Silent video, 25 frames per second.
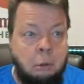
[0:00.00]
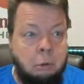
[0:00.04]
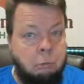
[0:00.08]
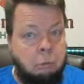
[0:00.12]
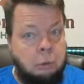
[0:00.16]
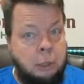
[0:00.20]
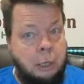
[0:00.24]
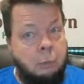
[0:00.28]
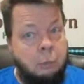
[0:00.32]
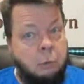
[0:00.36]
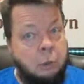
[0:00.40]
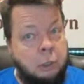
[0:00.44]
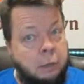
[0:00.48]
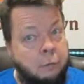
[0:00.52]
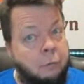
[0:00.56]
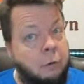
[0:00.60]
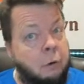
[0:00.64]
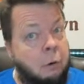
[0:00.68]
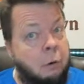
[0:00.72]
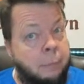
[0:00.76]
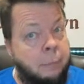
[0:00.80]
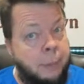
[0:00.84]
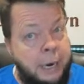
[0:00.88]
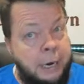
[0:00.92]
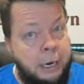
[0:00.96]
they would give you
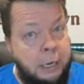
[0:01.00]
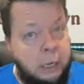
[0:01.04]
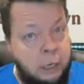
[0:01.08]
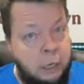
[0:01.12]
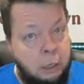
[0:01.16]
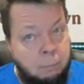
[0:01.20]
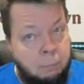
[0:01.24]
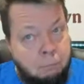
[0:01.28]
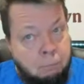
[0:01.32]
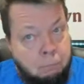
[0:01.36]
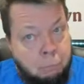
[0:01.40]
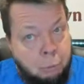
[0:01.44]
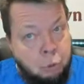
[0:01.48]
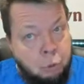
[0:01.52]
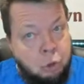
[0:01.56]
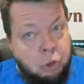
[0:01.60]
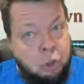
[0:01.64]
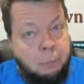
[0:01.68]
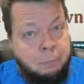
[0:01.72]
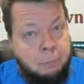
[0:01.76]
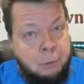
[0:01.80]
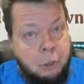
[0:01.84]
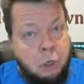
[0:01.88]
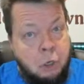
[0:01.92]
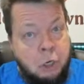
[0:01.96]
Rehmannia to boost
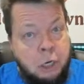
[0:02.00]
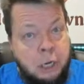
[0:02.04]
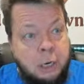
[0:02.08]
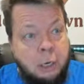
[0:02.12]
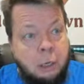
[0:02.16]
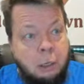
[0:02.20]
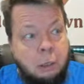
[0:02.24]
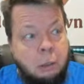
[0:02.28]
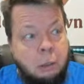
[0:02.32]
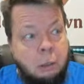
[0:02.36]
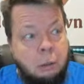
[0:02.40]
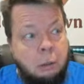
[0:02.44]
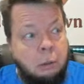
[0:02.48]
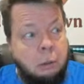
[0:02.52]
up your yin.